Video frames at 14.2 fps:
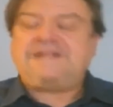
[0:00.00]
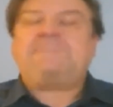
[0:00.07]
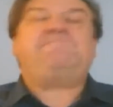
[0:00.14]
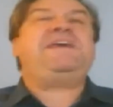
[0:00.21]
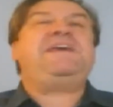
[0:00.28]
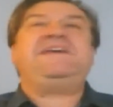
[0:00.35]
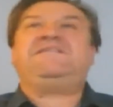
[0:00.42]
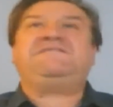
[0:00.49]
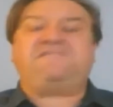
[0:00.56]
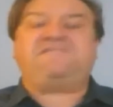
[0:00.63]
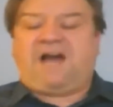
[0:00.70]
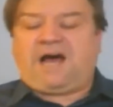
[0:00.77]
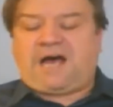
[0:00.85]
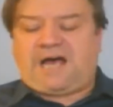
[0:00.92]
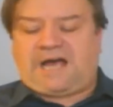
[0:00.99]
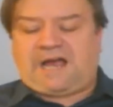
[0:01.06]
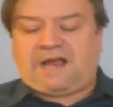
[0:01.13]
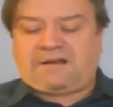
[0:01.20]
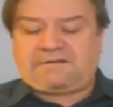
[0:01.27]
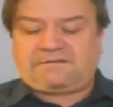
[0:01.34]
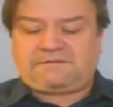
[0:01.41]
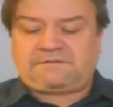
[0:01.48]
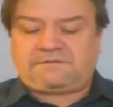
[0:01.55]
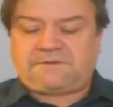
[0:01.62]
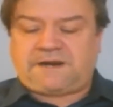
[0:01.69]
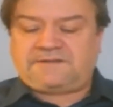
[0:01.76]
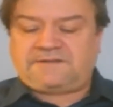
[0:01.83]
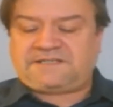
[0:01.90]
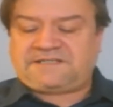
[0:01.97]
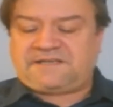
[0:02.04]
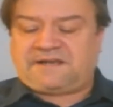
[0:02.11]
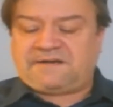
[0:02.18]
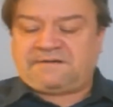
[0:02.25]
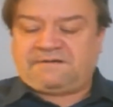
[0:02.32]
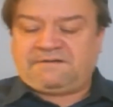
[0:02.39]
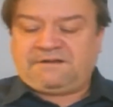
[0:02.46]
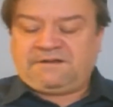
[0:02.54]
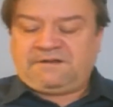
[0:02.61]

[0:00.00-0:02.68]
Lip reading: "Begone!" cried the son.